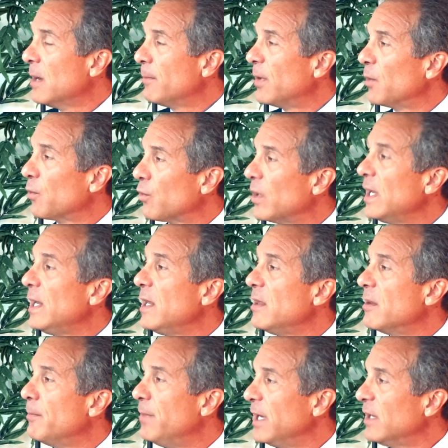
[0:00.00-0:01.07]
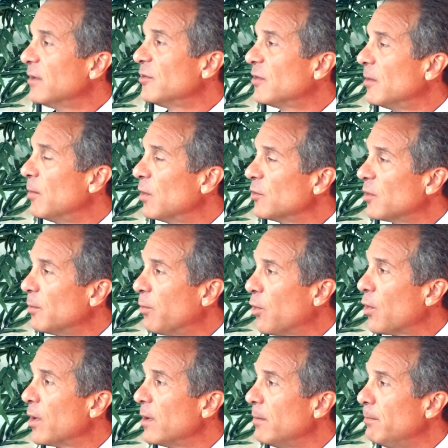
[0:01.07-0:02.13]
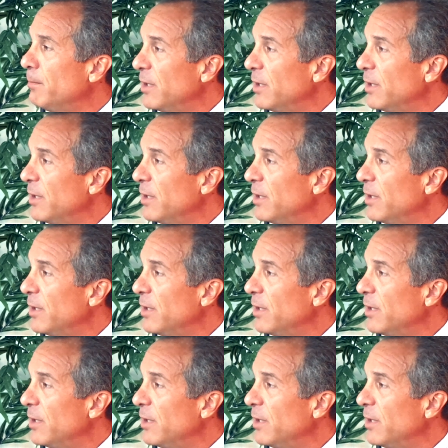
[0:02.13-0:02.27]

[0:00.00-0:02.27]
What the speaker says: but really the biggest and most important